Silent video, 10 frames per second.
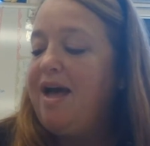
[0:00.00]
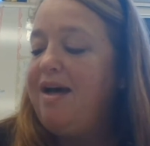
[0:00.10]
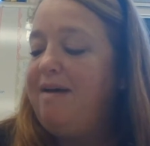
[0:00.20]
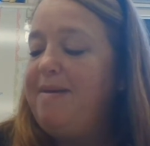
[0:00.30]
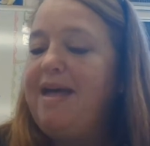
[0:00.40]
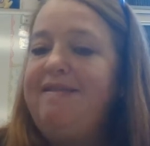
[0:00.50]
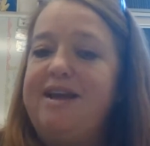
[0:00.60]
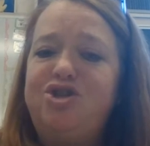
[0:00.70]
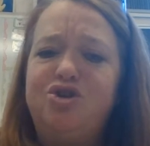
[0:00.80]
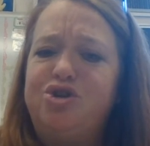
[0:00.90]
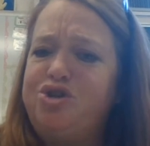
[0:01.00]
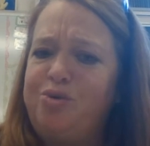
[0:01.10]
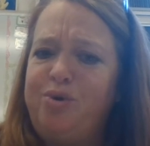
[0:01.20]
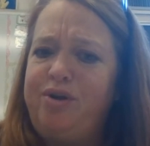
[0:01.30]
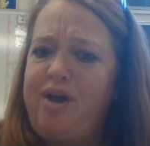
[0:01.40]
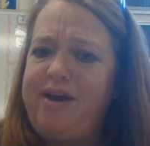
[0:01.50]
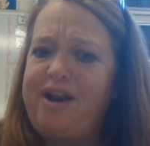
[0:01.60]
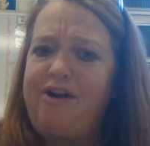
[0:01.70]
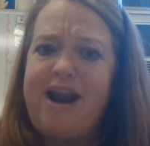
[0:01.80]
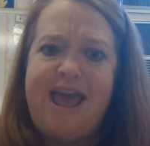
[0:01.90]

Unless you're just a real go-getter and